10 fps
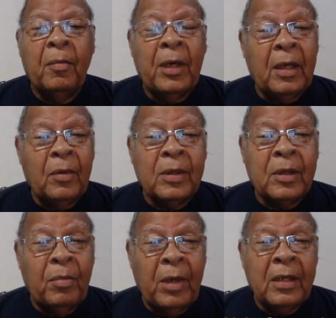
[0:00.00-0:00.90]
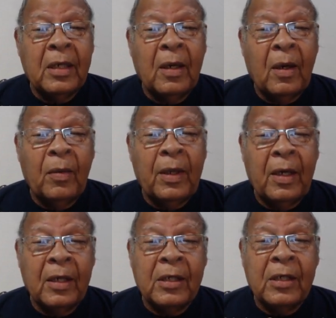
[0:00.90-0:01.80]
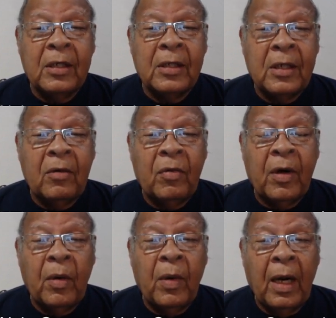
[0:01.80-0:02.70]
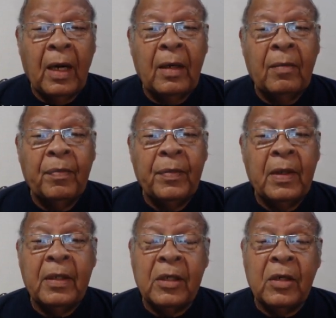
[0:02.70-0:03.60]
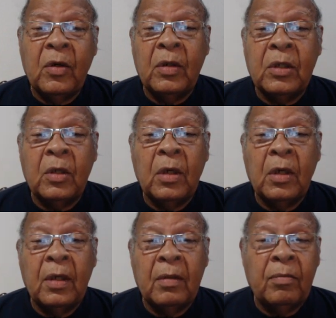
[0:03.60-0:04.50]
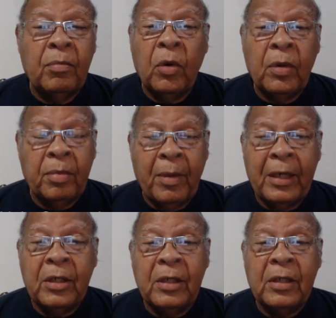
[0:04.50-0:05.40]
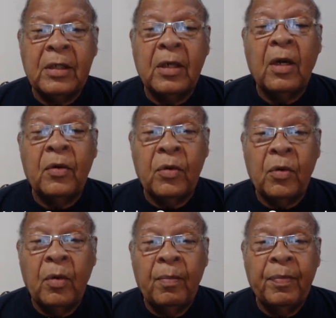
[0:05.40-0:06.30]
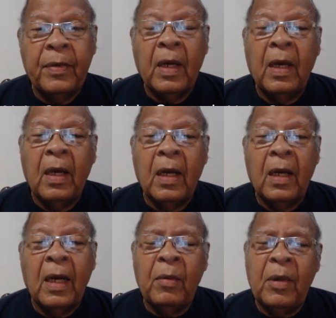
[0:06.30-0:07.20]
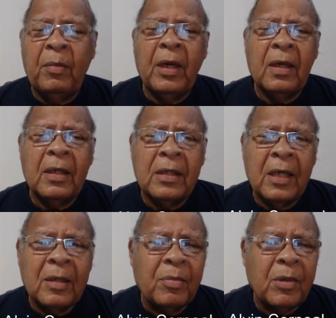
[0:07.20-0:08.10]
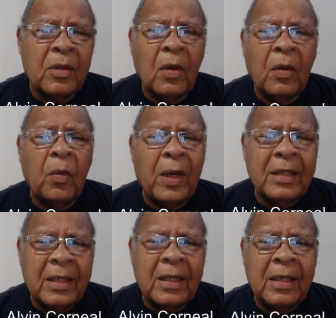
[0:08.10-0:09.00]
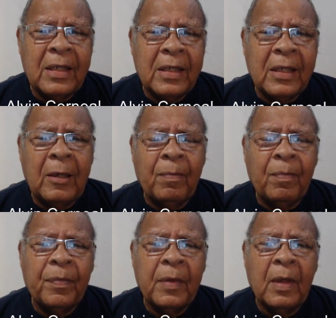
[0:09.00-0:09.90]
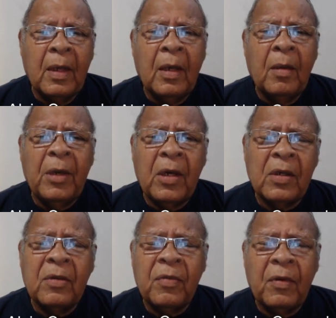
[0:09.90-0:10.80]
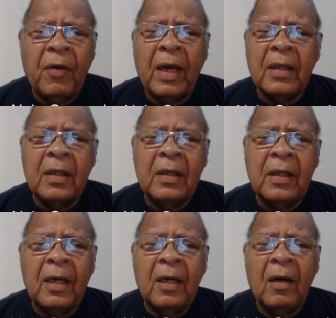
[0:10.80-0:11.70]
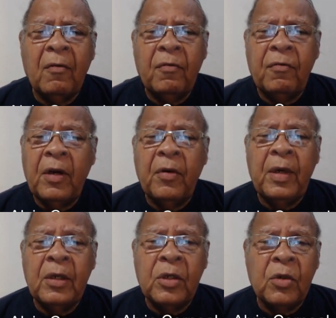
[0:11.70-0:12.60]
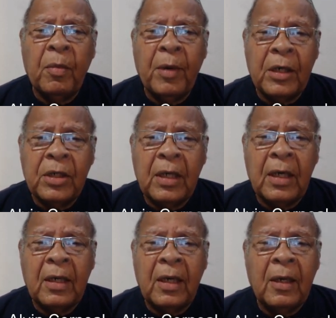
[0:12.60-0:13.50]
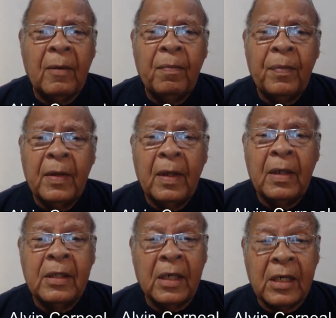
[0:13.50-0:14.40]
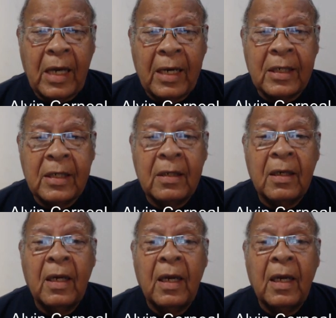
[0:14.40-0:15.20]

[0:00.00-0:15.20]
but it was amazing how the youngsters did very well. It turned out both matches drew. I want to make an assessment on the West Indies team because of the fact that they have varied so much in their success,